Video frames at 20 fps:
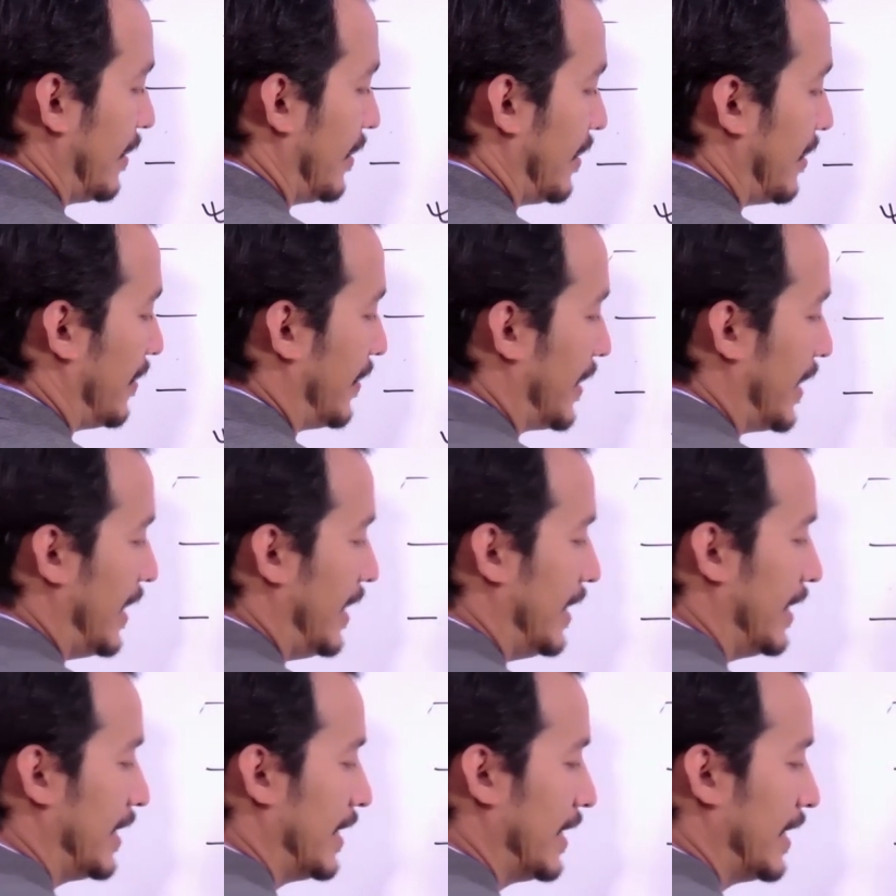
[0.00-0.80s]
Okay,
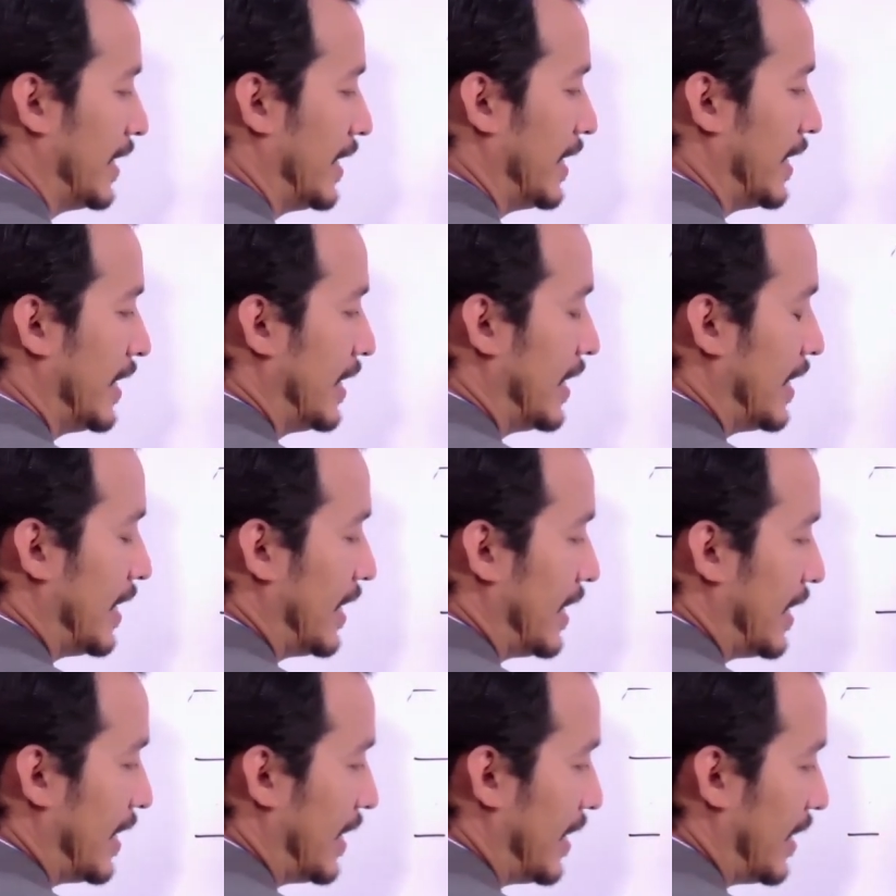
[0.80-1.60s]

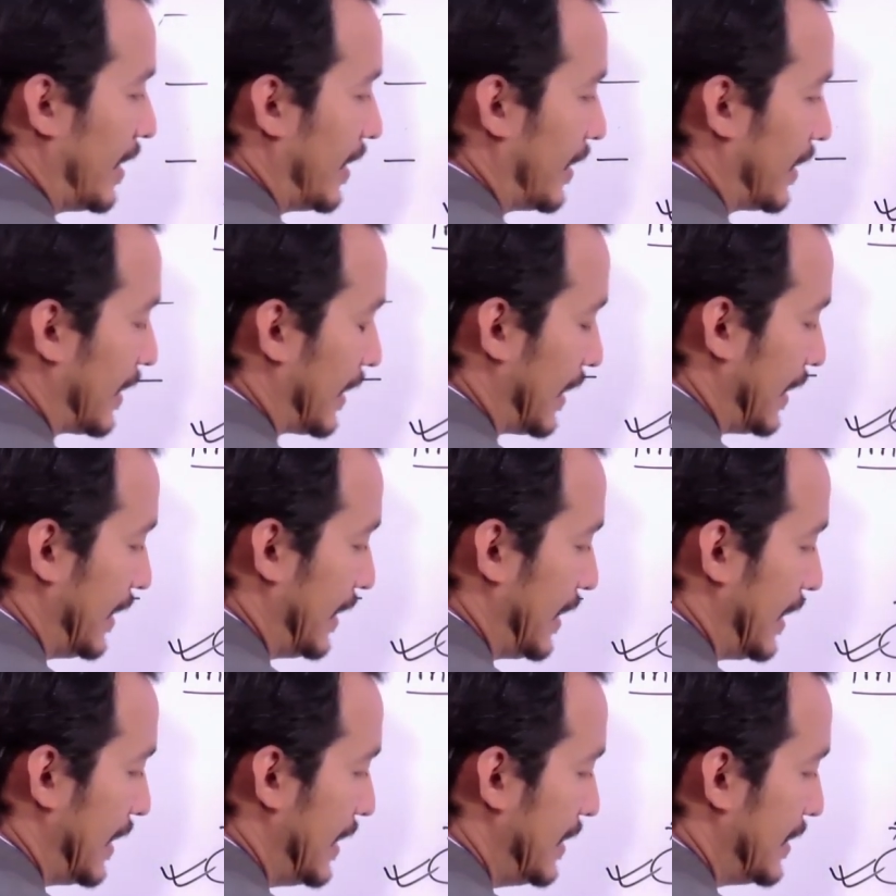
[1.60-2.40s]

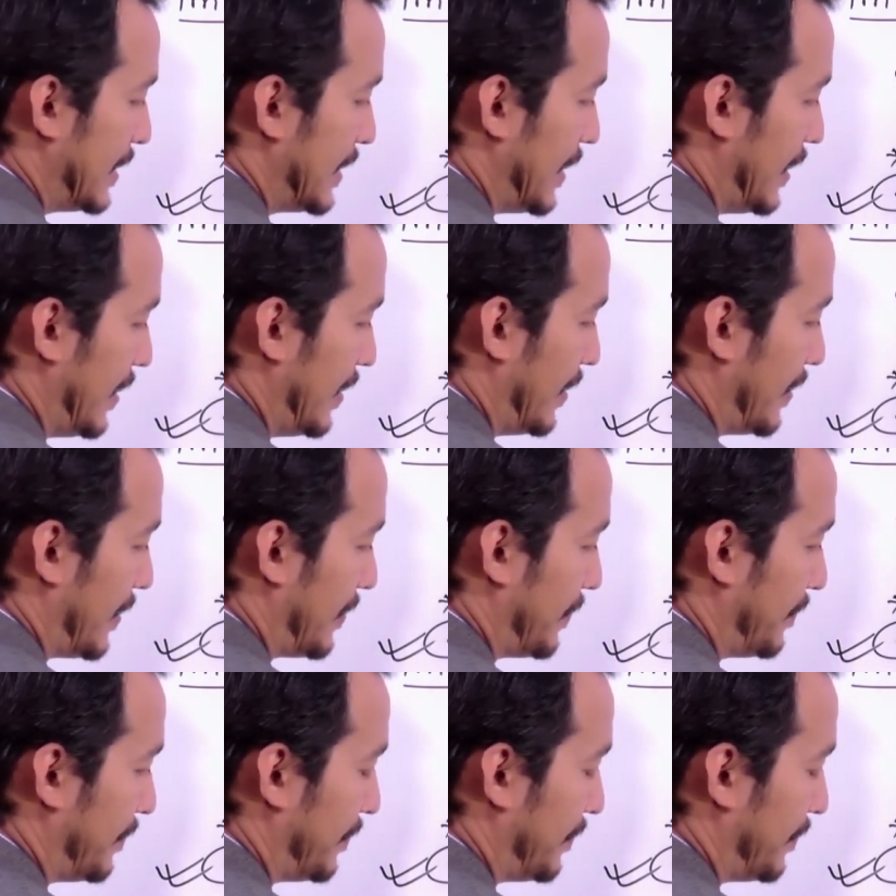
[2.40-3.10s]
clean, listen.